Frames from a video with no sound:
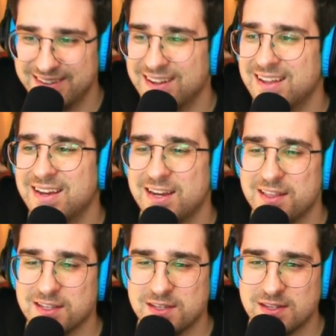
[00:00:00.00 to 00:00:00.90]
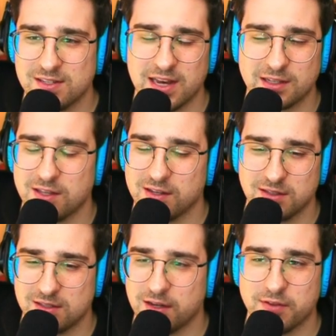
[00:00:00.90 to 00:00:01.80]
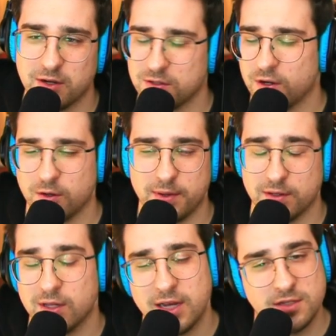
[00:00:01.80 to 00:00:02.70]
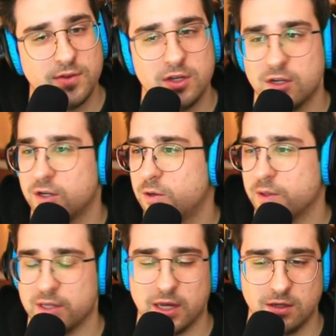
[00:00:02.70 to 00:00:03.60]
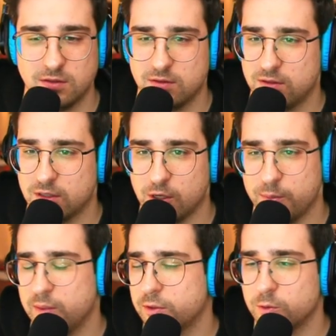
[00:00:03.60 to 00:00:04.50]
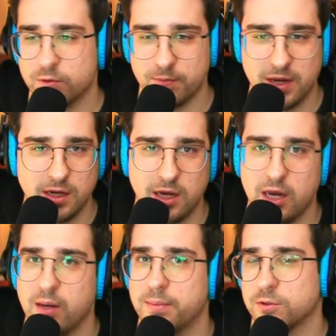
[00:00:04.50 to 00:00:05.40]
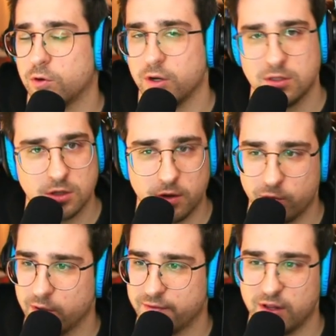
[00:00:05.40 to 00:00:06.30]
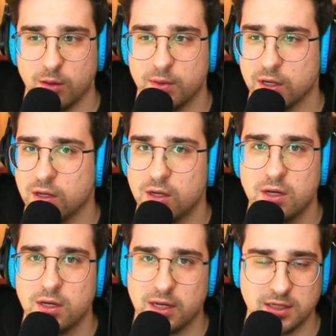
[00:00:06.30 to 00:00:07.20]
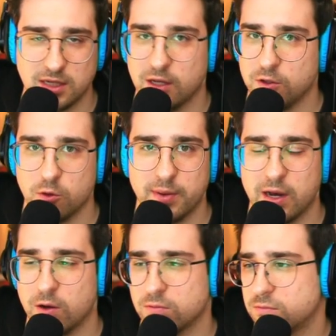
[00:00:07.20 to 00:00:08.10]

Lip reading: This is exactly the stuff that I was talking about in the last video, and that, people who have made games or in software development can tell you about